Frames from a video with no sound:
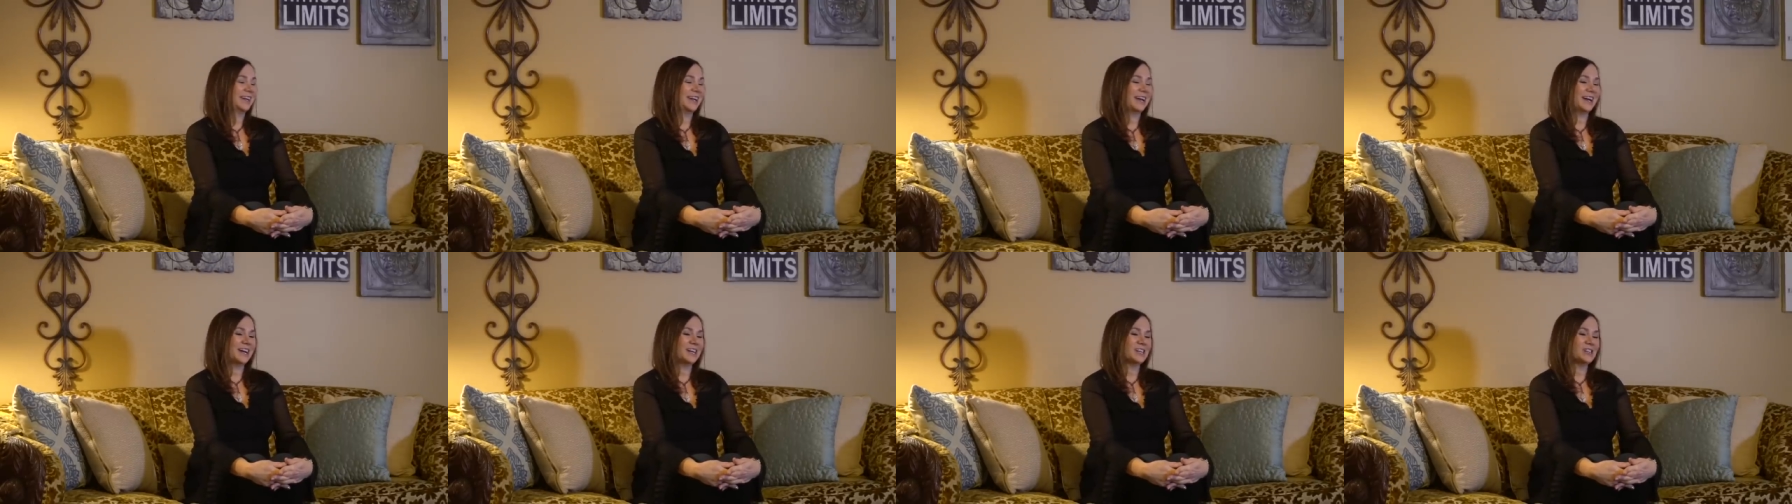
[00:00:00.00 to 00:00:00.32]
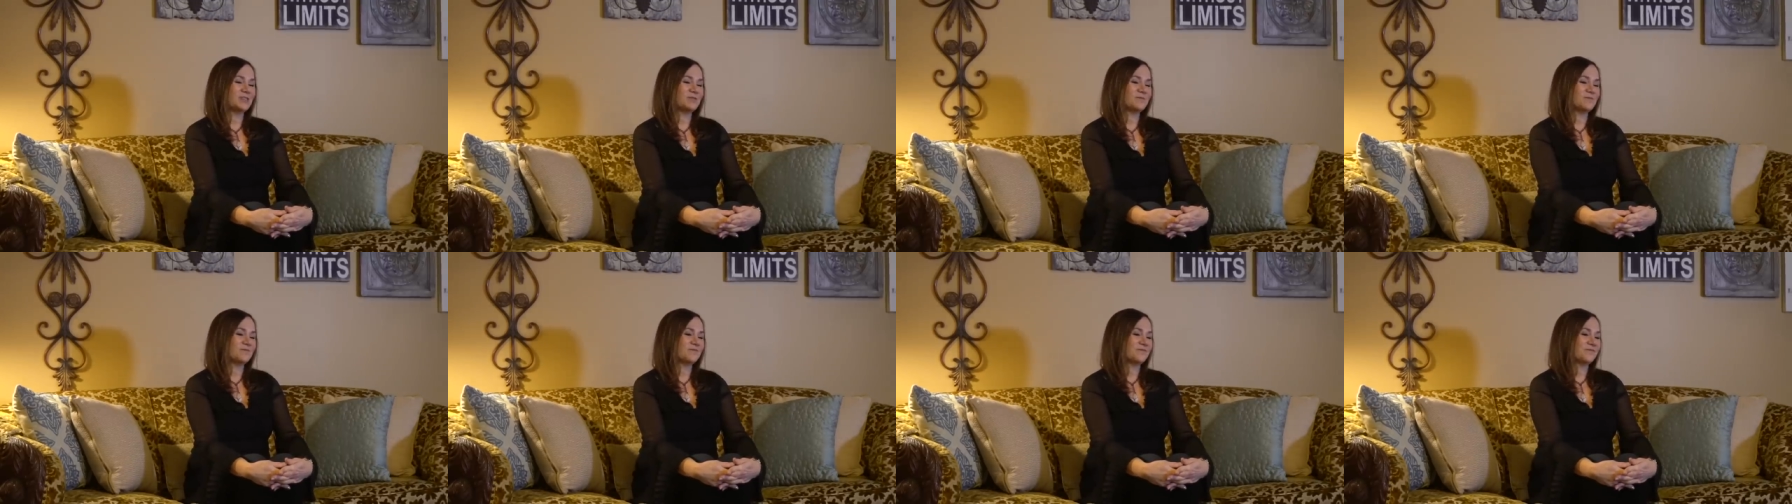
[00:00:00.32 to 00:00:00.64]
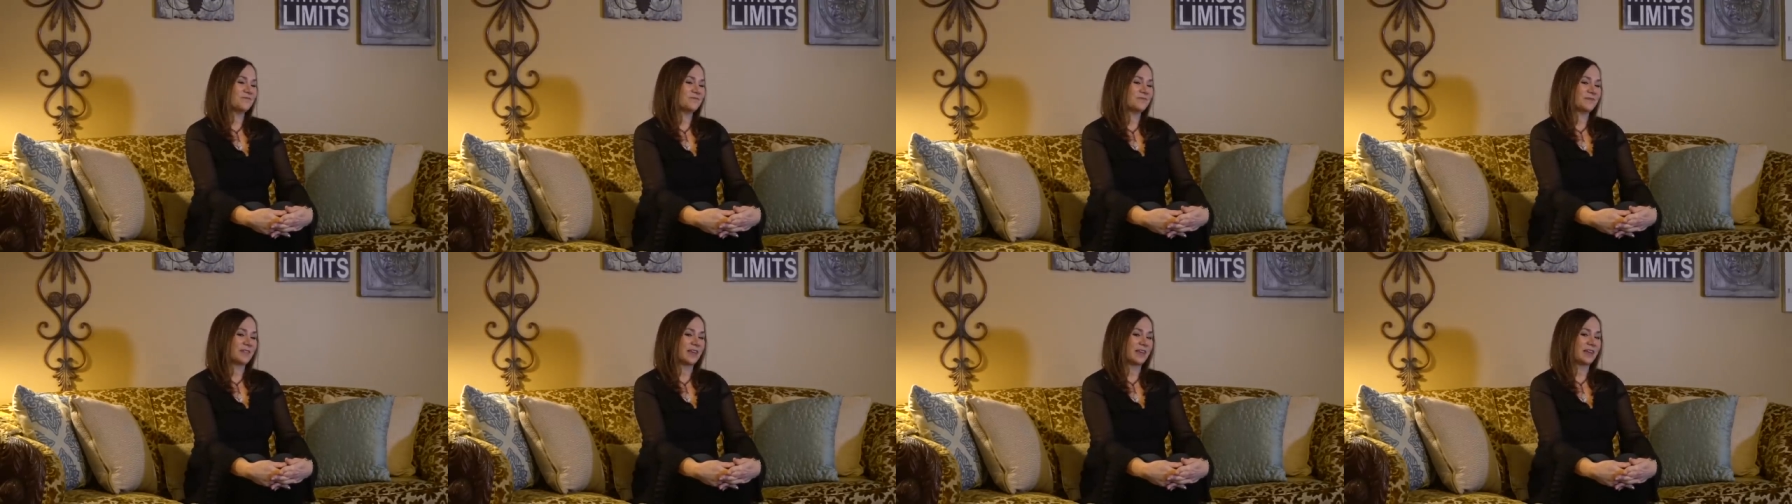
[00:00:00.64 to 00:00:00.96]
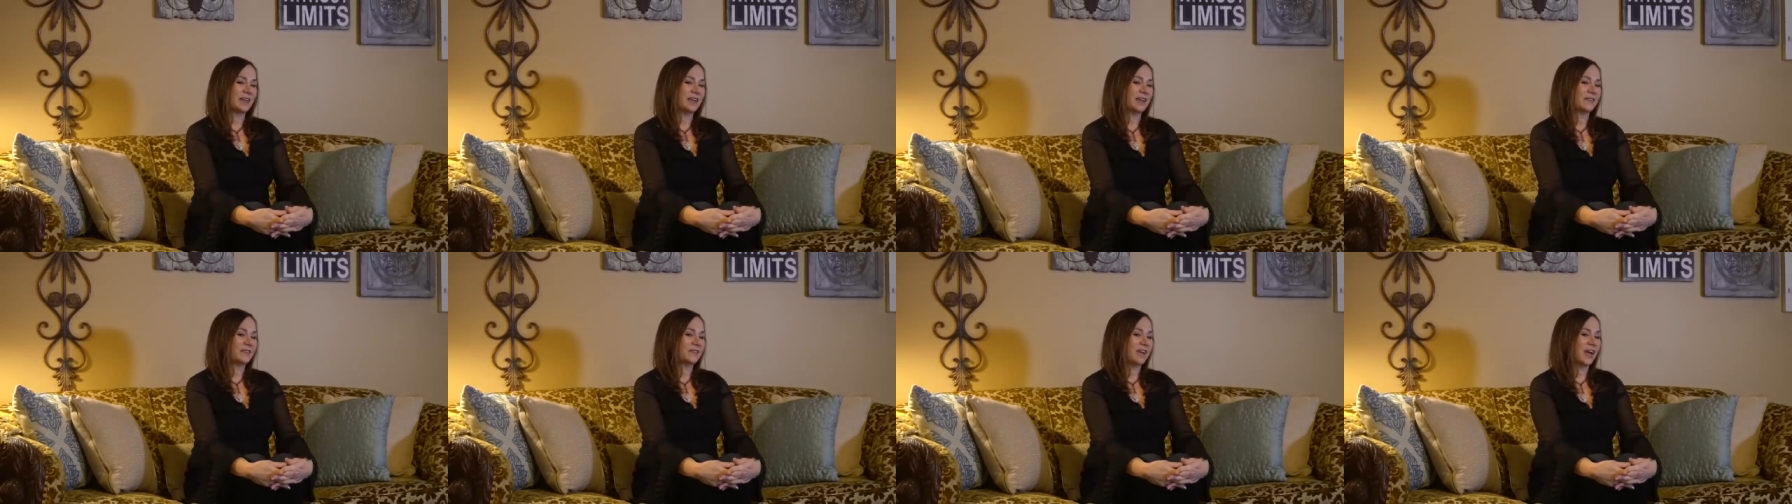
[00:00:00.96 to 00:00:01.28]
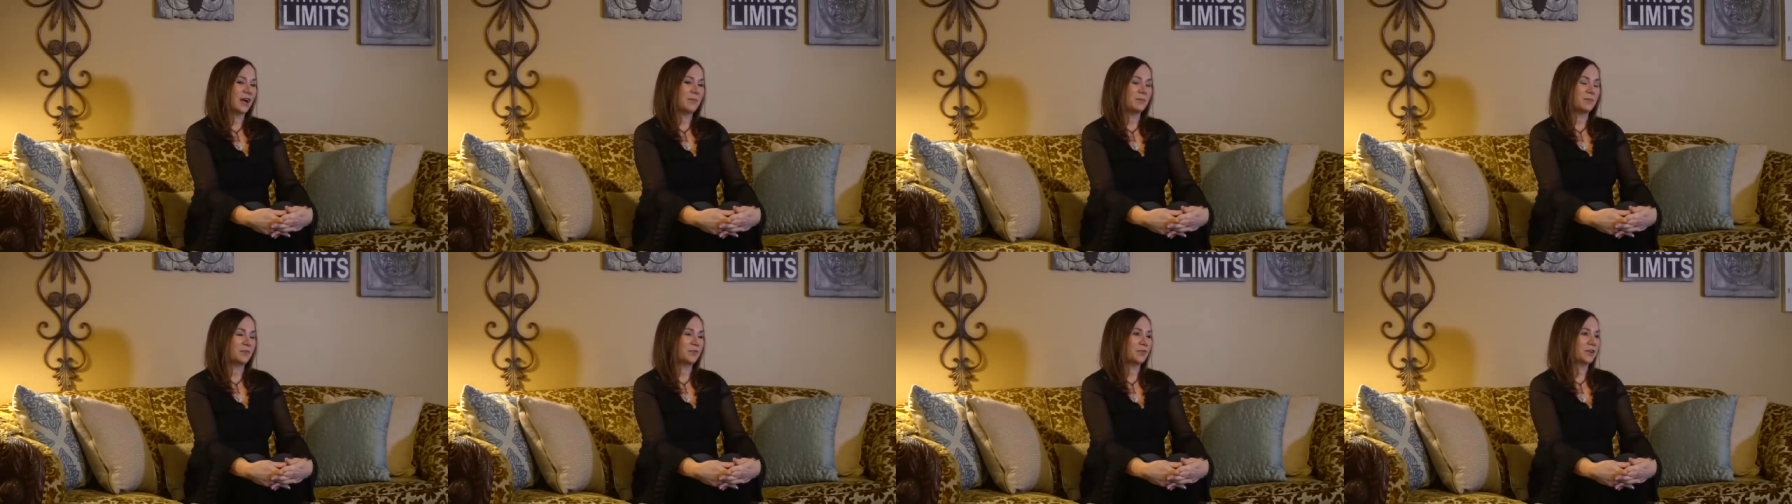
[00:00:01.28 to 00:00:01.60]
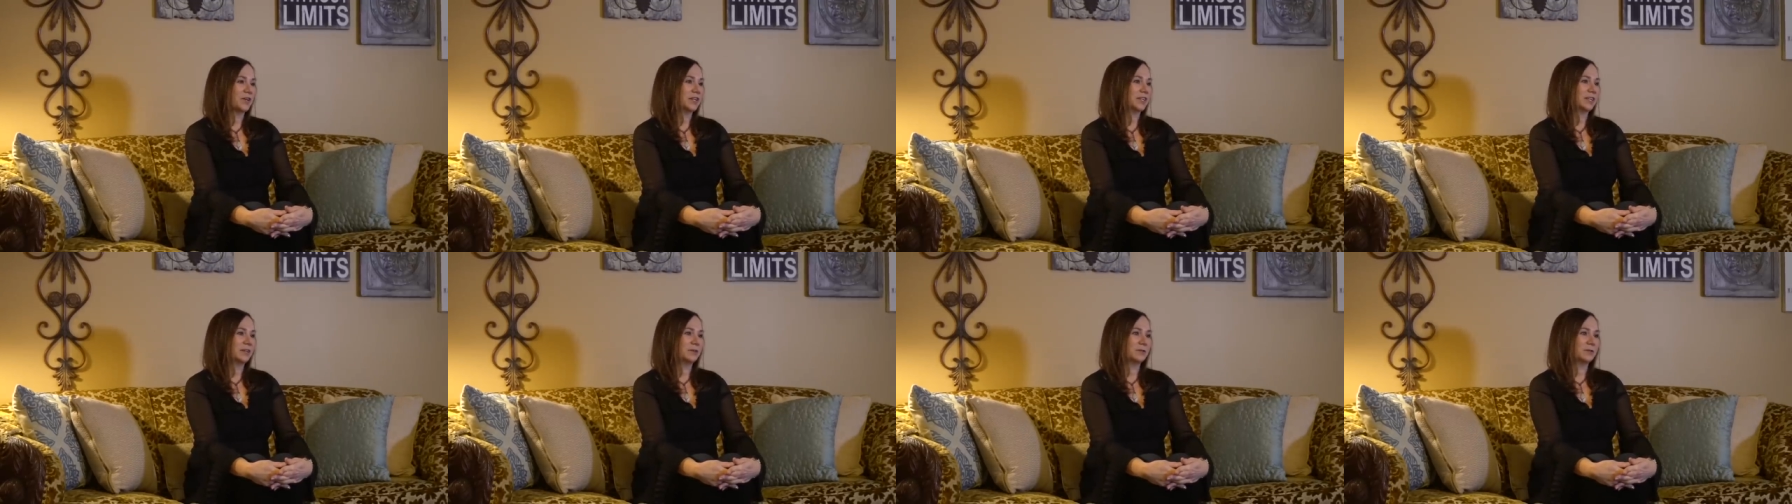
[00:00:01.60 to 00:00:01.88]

Um, at that point,